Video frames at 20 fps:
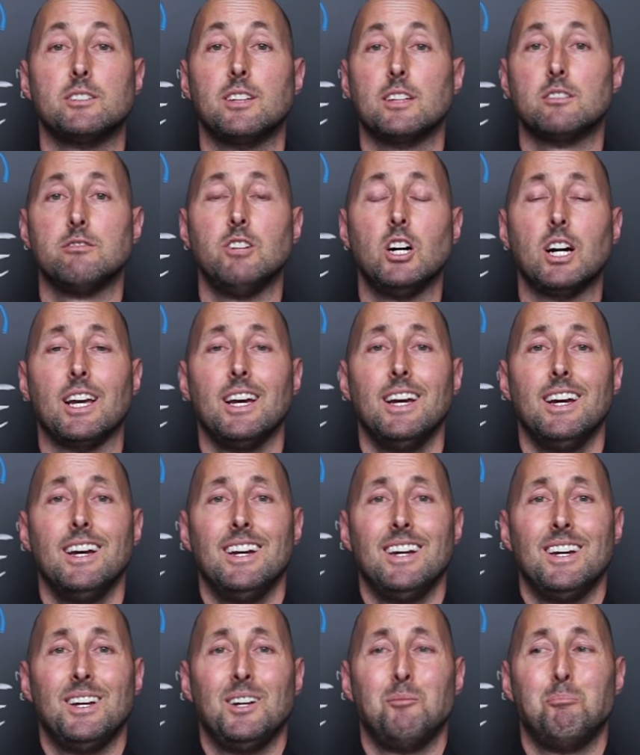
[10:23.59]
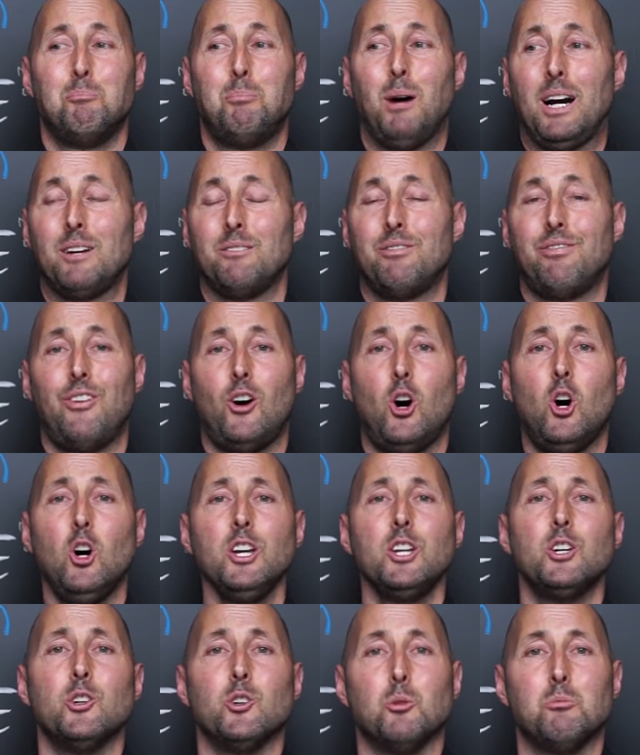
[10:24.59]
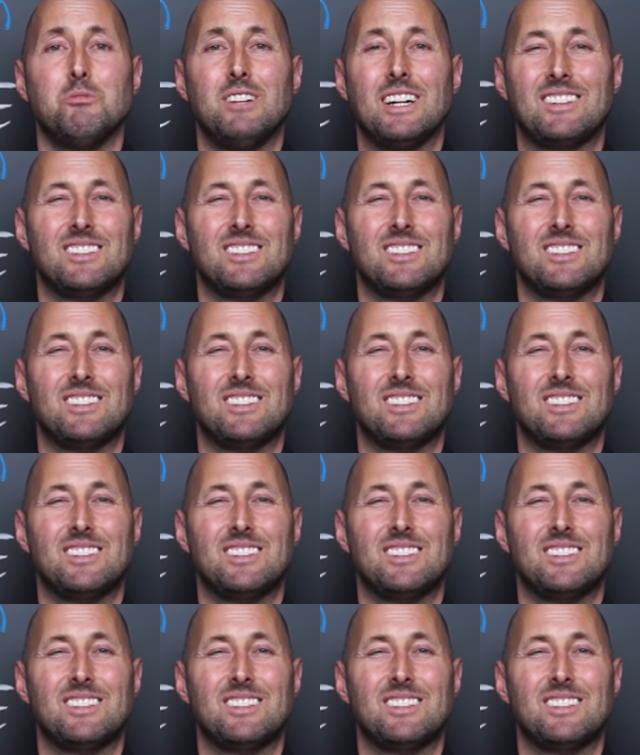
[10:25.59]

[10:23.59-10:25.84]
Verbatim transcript: He says, look, by volume,